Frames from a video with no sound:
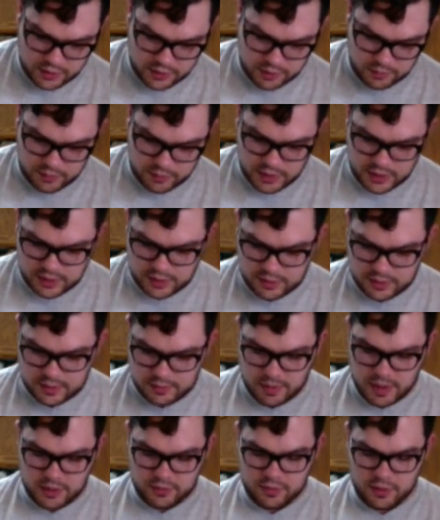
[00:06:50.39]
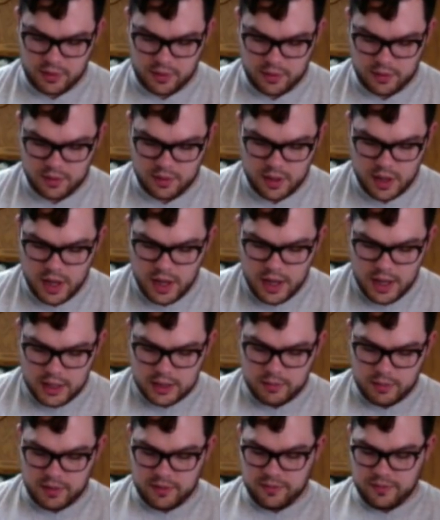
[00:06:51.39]
Sometimes it splashes right onto
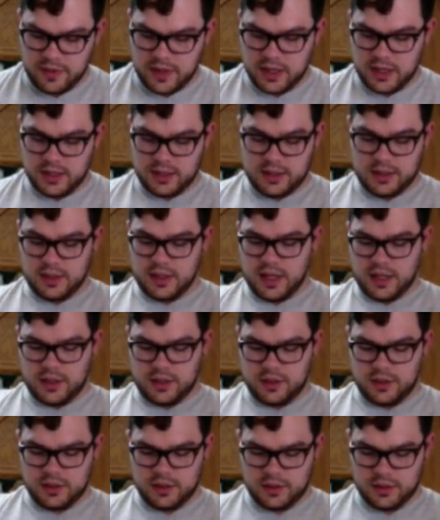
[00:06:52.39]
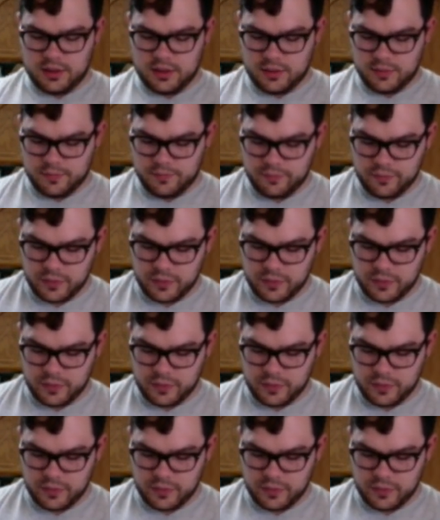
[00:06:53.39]
my face, and that's just...